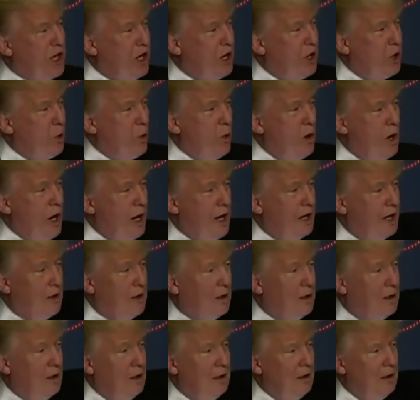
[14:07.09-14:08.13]
I don't know why.
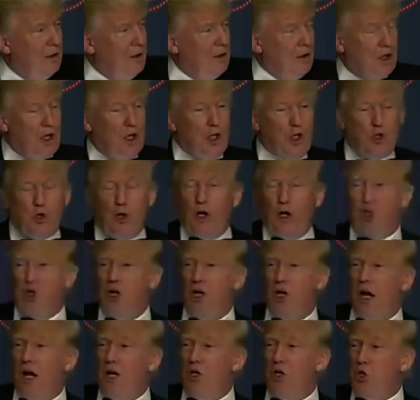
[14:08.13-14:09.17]

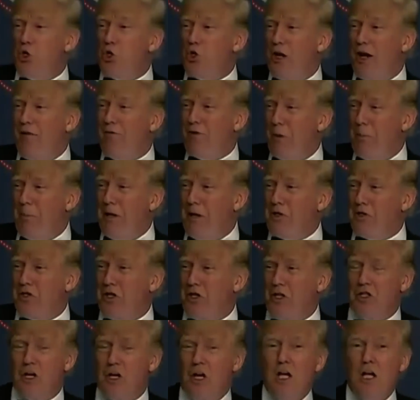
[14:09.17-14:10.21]
Construction guys usually have the best
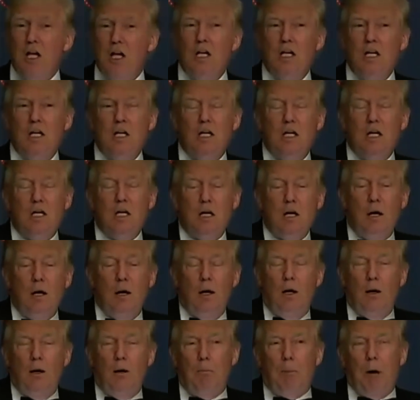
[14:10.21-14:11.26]
seats.
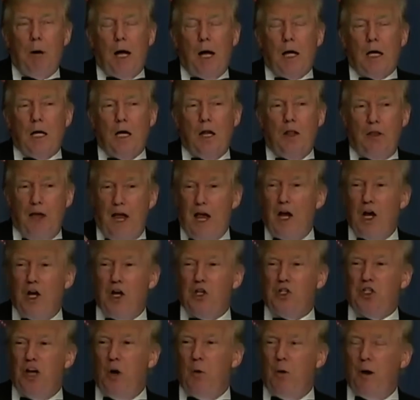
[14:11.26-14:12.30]
But they
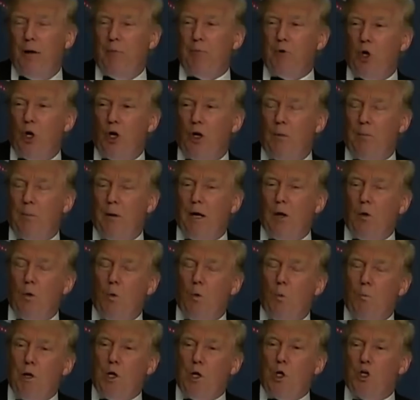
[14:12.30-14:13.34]
understand what I'm talking
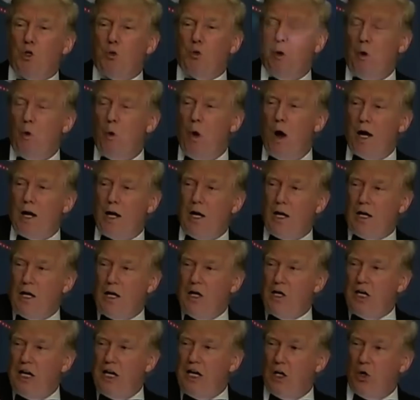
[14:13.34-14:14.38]
about. Because we wanted a
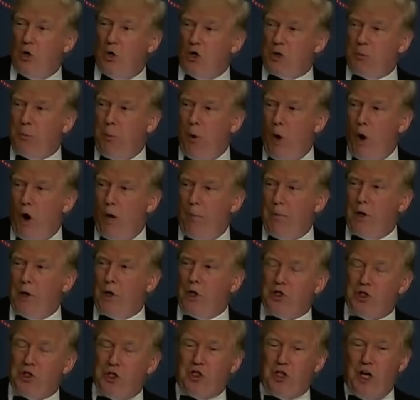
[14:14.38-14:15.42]
contiguous pour.
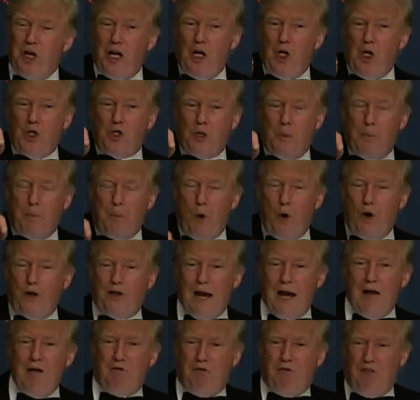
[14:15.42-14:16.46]
Because the city used to pour
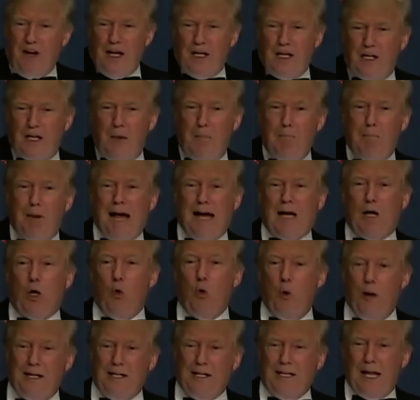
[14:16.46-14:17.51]
10 feet, come back
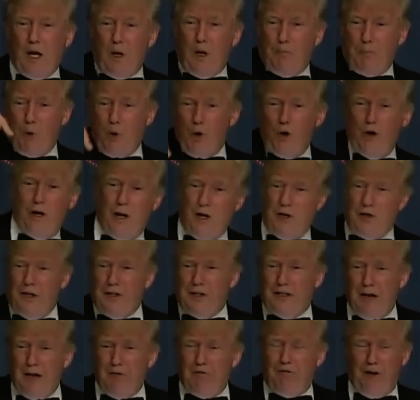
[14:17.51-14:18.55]
a week later, pour another
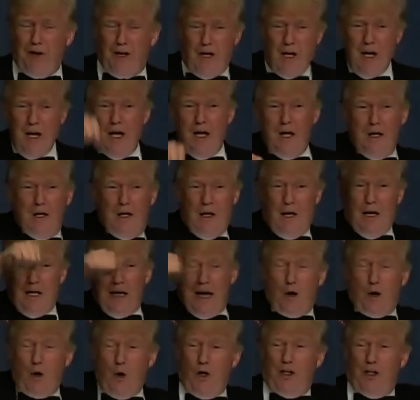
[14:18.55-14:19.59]
10 feet, and
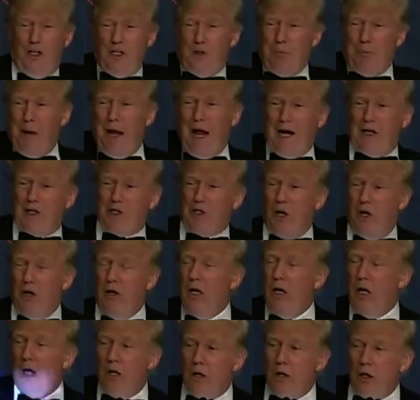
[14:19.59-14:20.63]
yet all these blocks
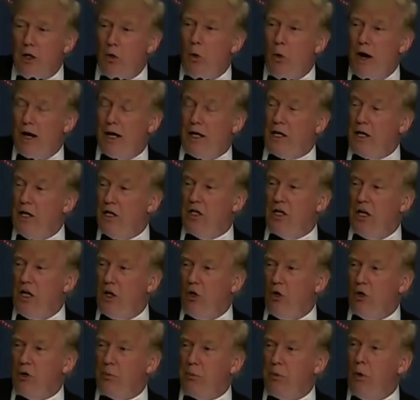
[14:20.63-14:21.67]
go. You want a
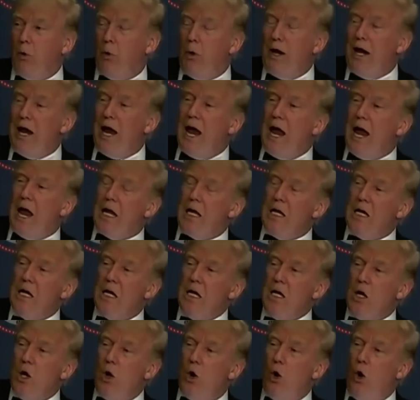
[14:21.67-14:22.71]
contiguous pour. We had,
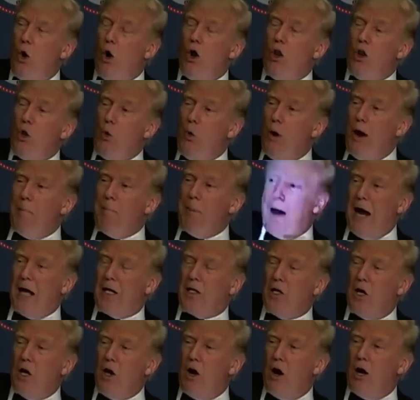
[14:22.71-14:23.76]
all the way
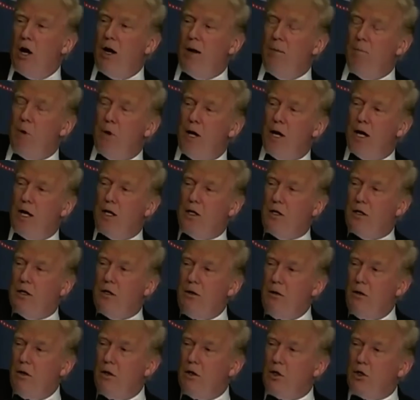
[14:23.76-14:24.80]
back to Harlem, we had
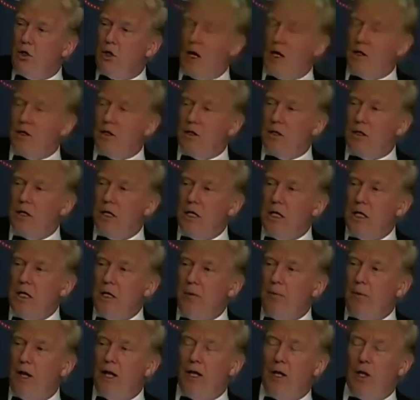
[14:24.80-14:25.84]
trucks.
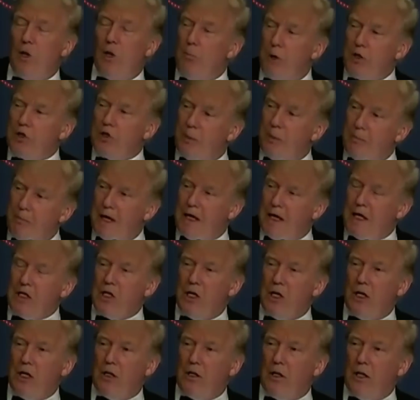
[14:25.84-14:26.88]
And the most
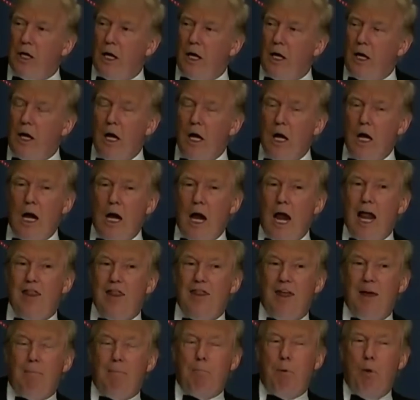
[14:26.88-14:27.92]
amazing thing,
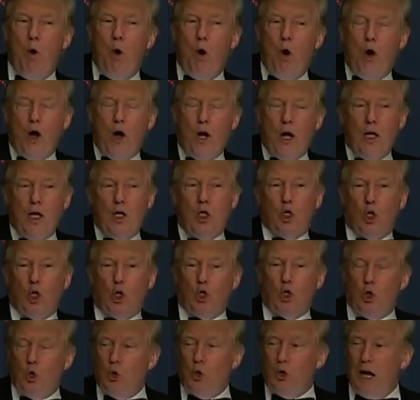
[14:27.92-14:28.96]
and they poured. It
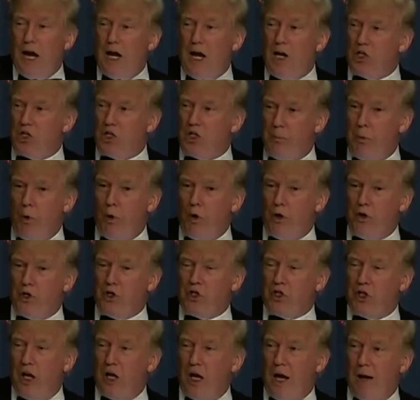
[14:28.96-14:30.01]
took 2 days to pour the
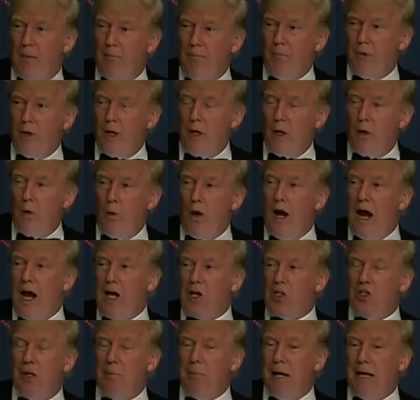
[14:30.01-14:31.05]
slab. We
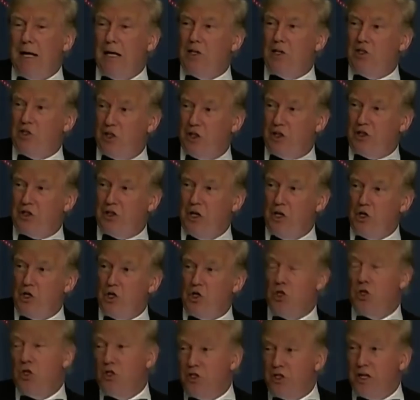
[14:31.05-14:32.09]
actually made it 6
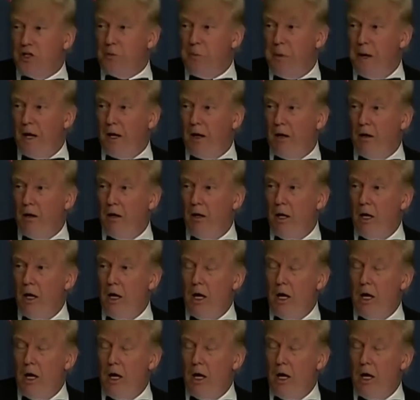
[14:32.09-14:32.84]
inches, because that's better.